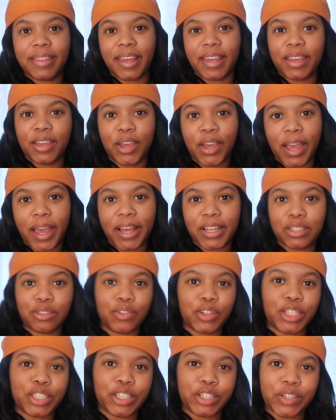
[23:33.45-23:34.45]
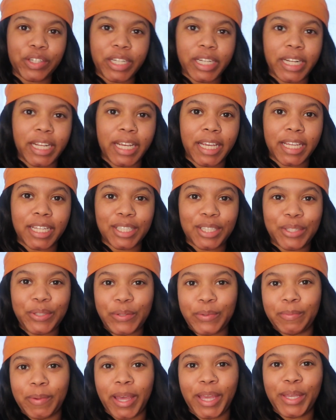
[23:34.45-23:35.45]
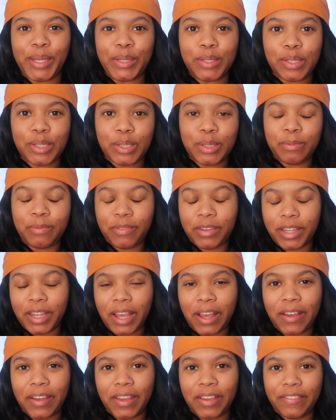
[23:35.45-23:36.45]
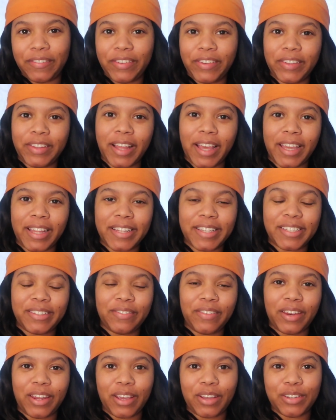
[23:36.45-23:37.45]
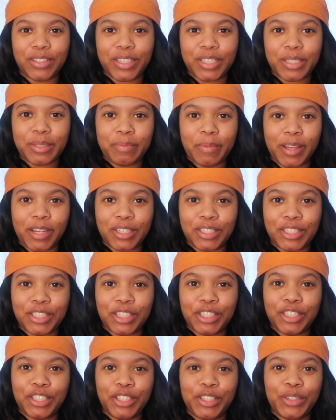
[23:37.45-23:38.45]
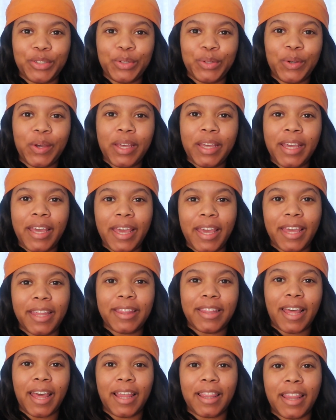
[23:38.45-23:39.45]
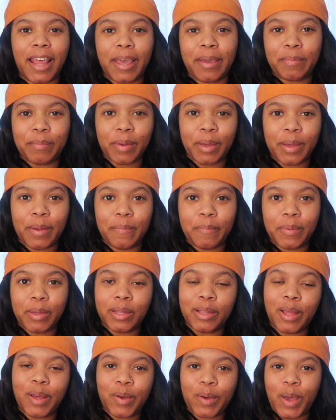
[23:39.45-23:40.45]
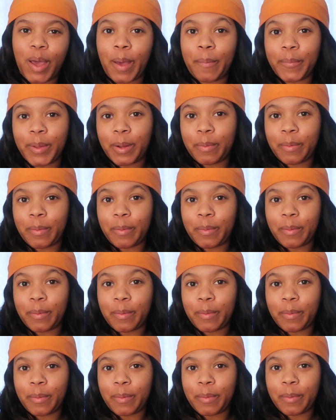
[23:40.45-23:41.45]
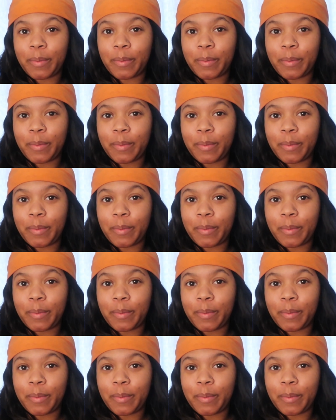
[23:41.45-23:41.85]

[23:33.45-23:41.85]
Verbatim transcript: thank you guys for tuning in to my YouTube video. If you like this video, just make sure you hit that like button below, comment on my video.